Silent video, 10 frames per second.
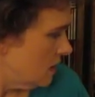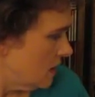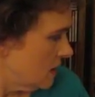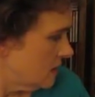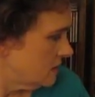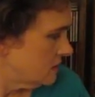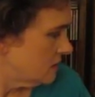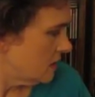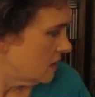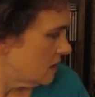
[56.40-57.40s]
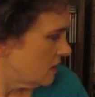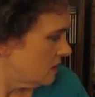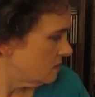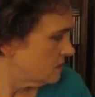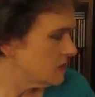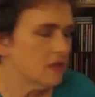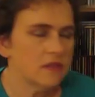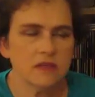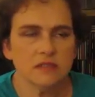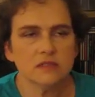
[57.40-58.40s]
And
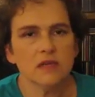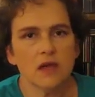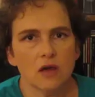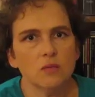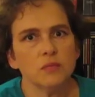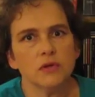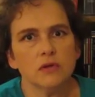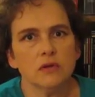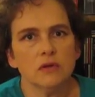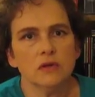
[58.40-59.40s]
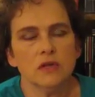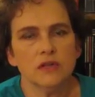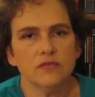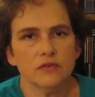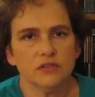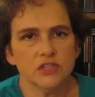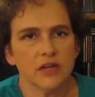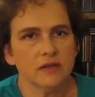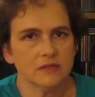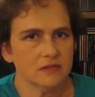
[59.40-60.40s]
things to help if your
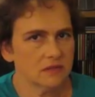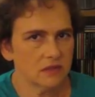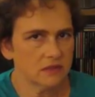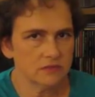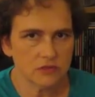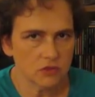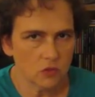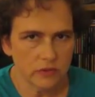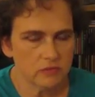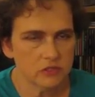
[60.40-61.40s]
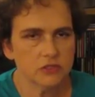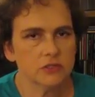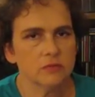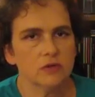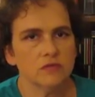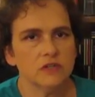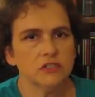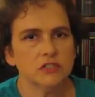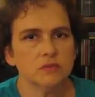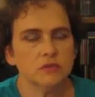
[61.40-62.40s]
child is kind of squeamish about
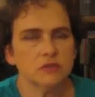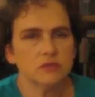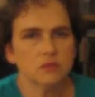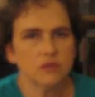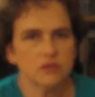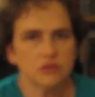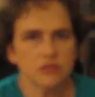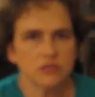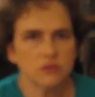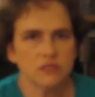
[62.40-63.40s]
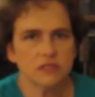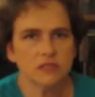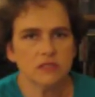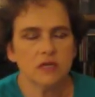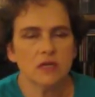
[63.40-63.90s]
vegetables. One of the tricks we did